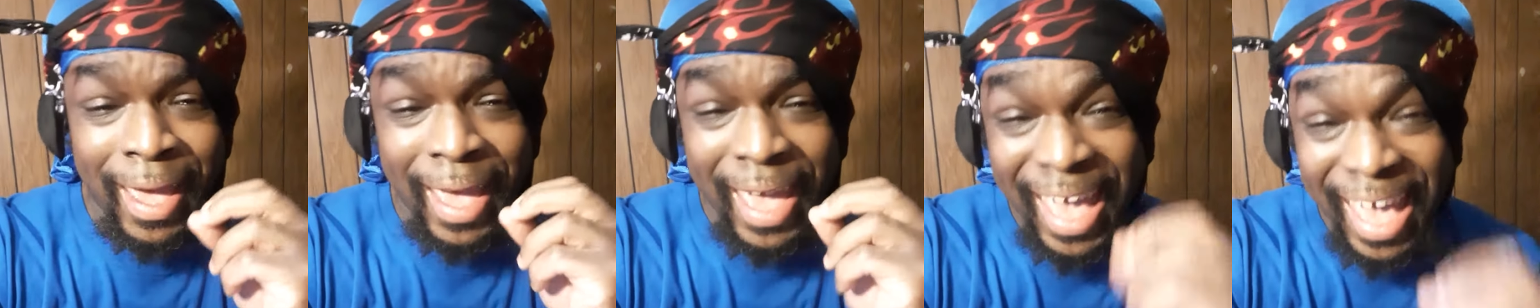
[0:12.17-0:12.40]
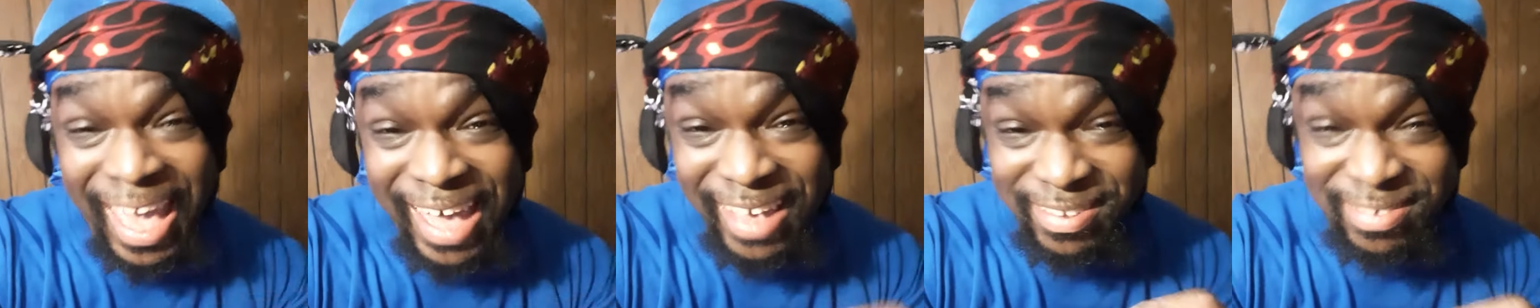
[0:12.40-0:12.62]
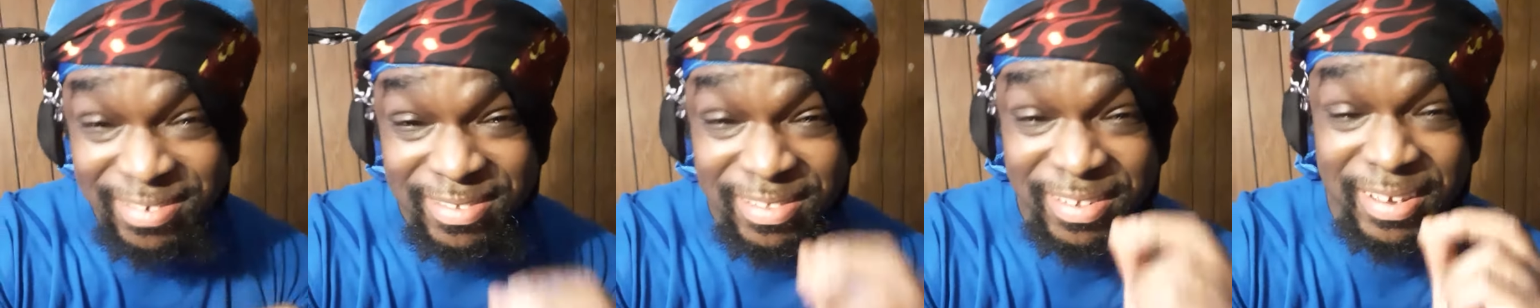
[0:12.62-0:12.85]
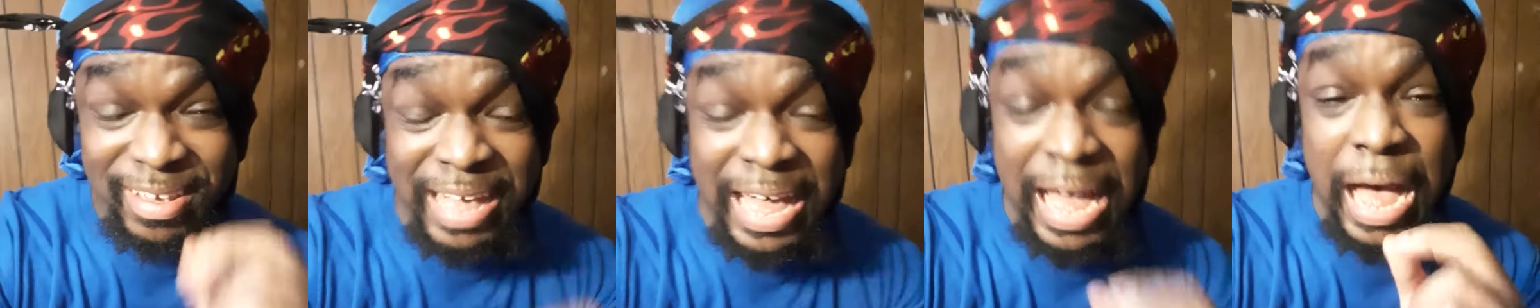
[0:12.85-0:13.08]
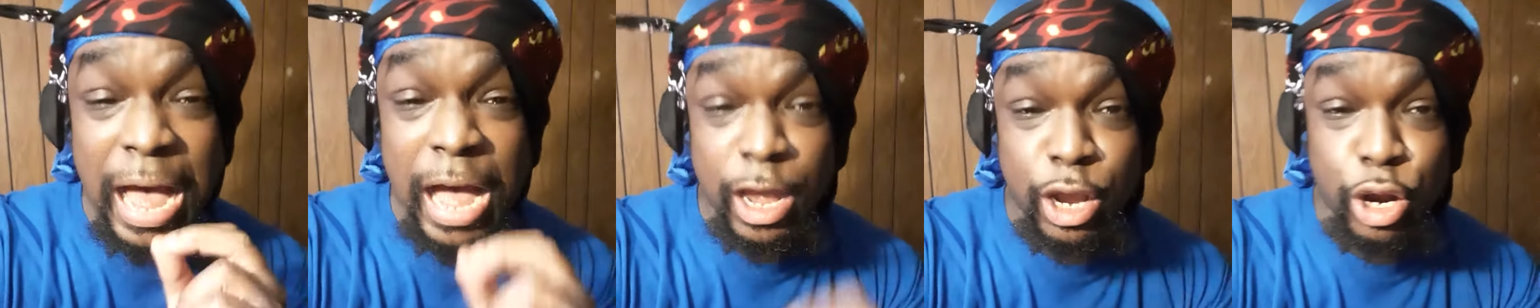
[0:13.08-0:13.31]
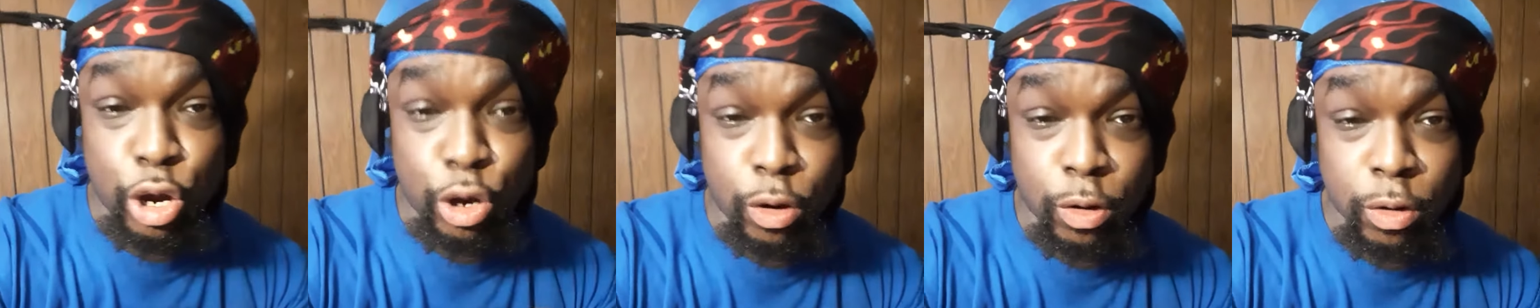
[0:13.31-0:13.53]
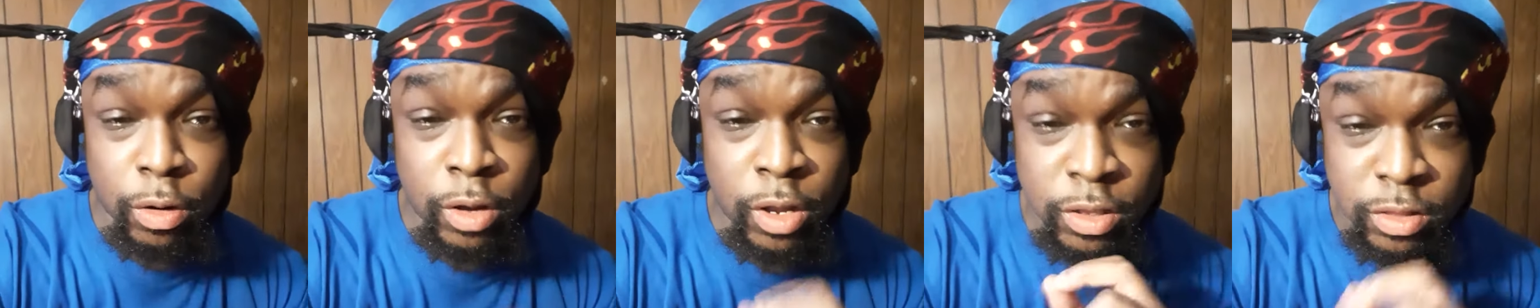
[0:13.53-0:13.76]
has to
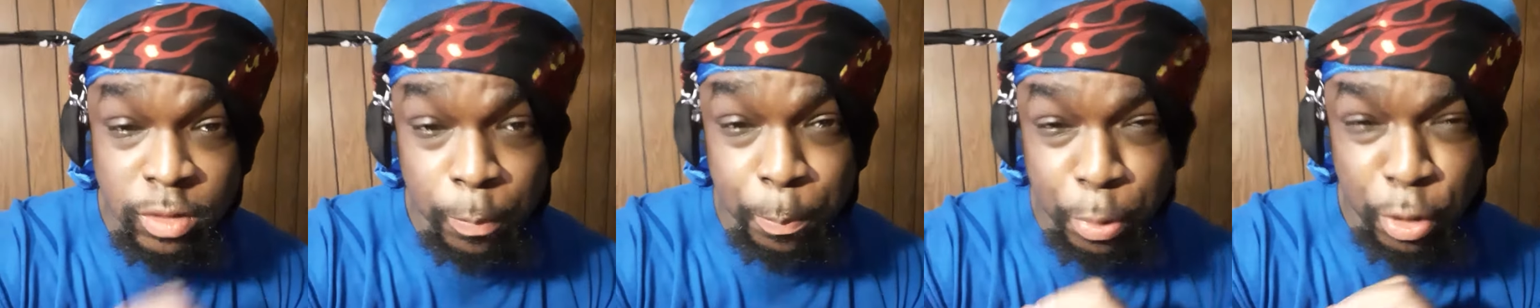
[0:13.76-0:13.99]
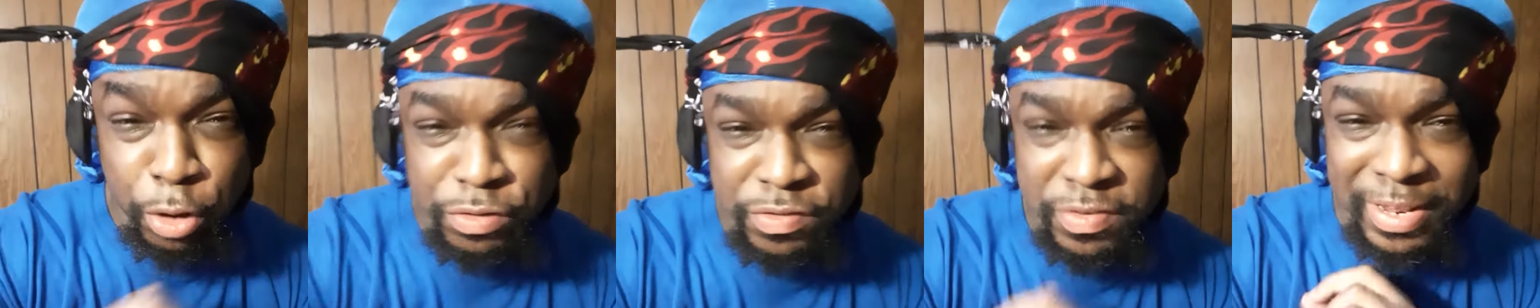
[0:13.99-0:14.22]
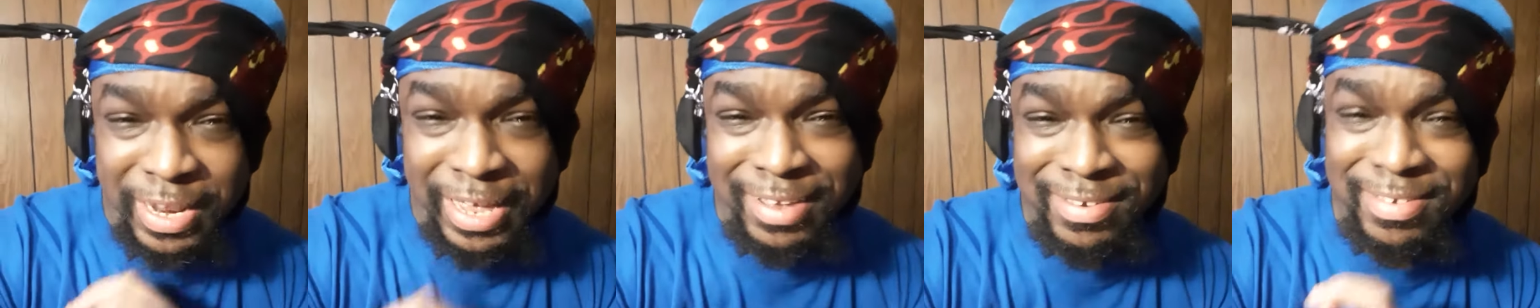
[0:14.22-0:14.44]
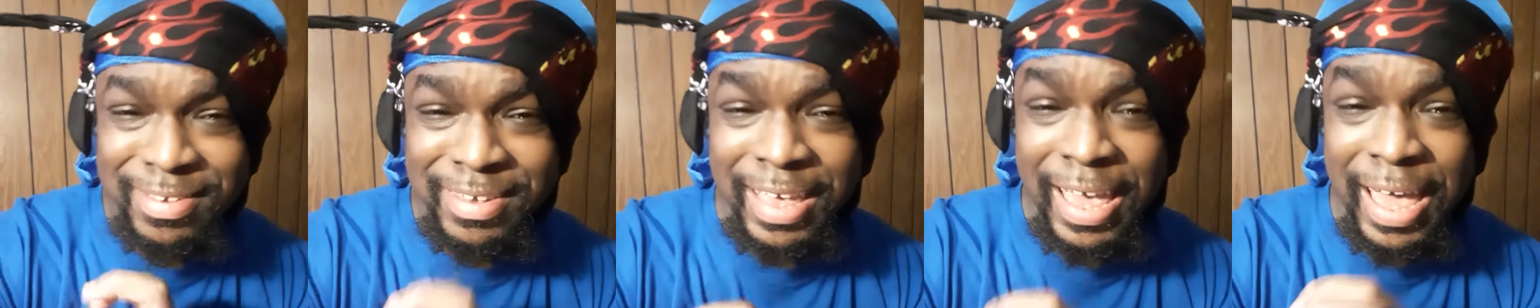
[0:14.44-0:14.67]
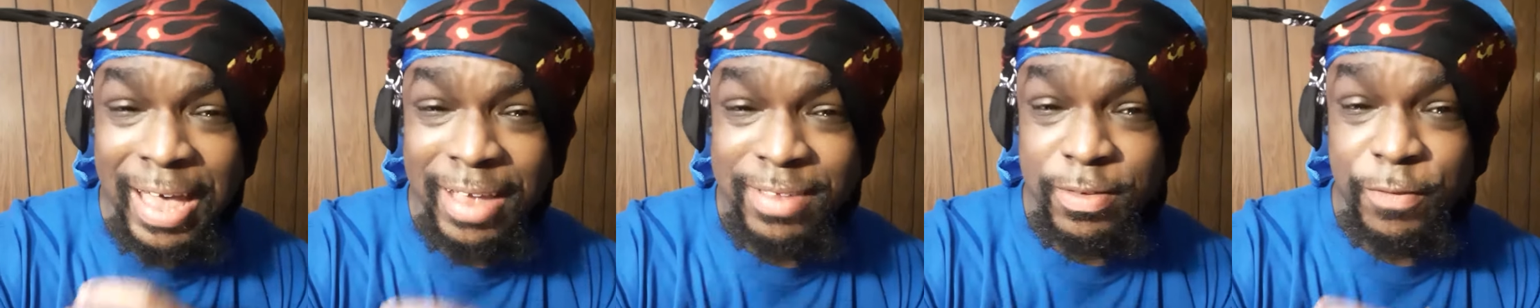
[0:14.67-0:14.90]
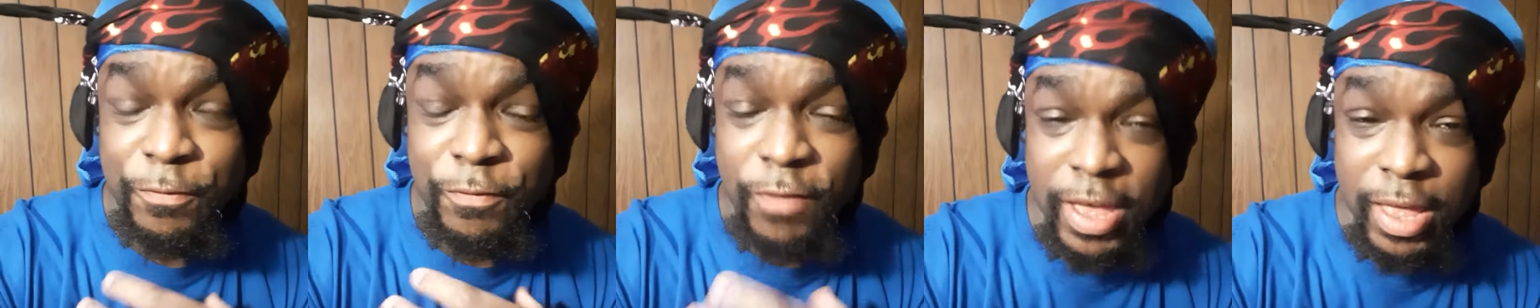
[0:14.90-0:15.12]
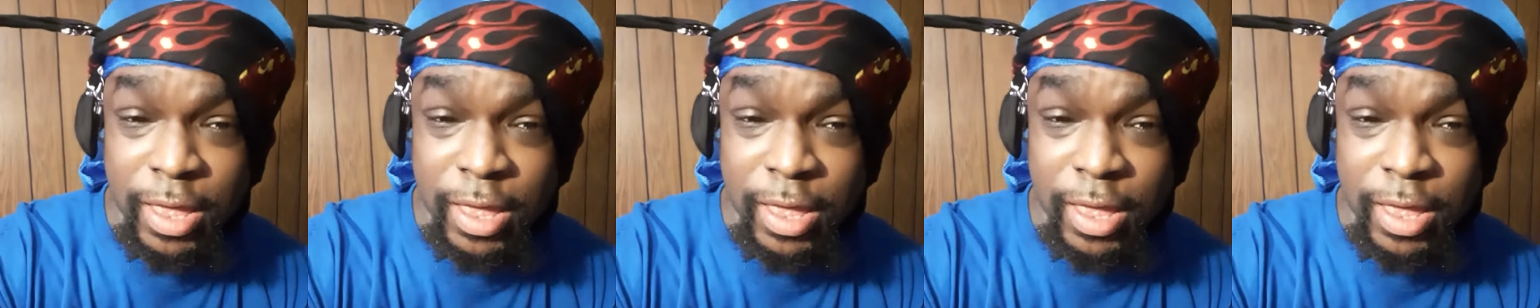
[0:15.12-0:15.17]
conquer the person that she has an